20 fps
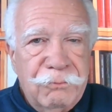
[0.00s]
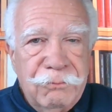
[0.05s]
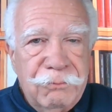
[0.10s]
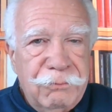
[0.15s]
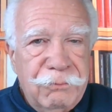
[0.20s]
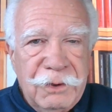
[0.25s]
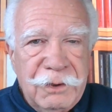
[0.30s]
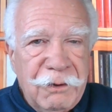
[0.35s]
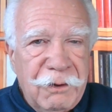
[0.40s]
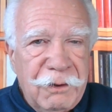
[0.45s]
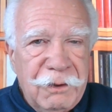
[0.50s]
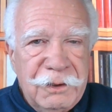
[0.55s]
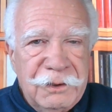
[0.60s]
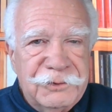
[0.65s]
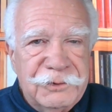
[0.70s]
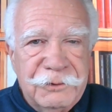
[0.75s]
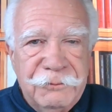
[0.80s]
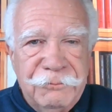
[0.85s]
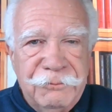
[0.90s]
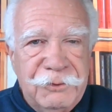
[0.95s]

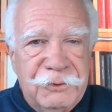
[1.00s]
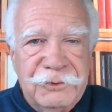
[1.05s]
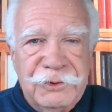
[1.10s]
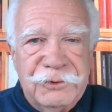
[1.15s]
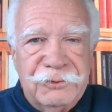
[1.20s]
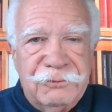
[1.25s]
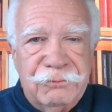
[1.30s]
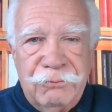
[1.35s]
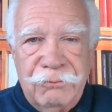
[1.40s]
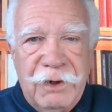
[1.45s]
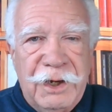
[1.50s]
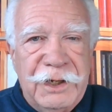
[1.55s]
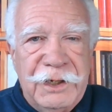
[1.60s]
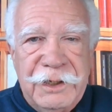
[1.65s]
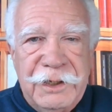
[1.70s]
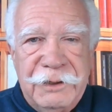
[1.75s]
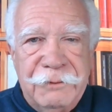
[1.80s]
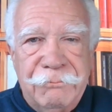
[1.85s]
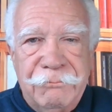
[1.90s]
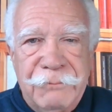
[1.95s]
Regardless if you just write
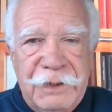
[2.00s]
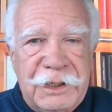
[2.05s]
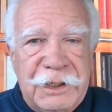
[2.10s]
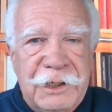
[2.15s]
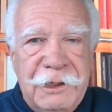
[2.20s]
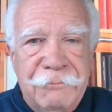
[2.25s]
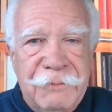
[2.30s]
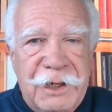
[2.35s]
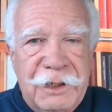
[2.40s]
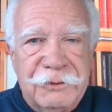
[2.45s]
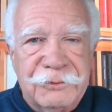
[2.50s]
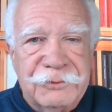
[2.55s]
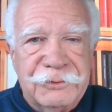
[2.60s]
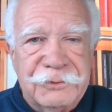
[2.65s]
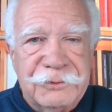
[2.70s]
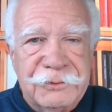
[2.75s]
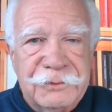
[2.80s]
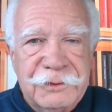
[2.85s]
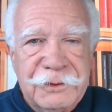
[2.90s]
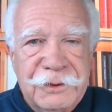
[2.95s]
in Mickey
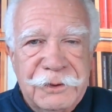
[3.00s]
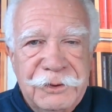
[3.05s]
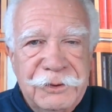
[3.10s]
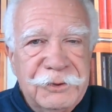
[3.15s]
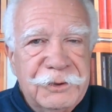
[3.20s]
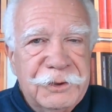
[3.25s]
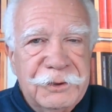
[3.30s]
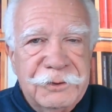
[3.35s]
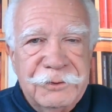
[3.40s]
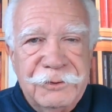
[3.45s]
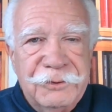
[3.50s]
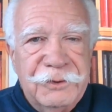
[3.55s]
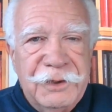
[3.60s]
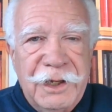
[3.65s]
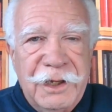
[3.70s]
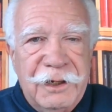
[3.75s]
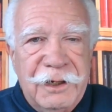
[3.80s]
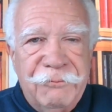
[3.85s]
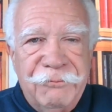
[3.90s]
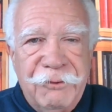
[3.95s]
Mouse, you can do
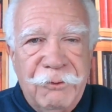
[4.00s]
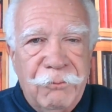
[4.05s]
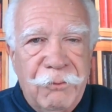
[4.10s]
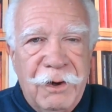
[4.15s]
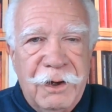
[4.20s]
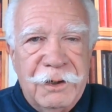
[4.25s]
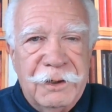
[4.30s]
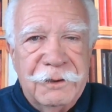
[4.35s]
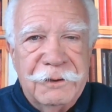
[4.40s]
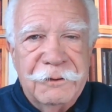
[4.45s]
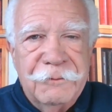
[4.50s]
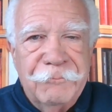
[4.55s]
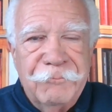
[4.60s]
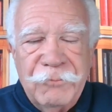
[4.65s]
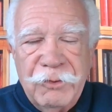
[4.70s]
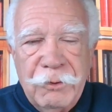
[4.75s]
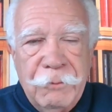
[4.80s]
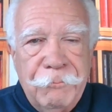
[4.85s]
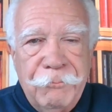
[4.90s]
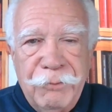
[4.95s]
that if you wanted
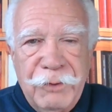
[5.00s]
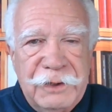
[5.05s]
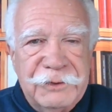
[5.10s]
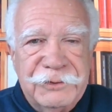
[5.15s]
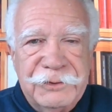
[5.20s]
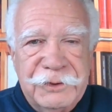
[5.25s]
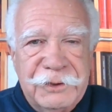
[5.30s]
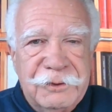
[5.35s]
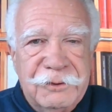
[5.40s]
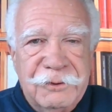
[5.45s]
for president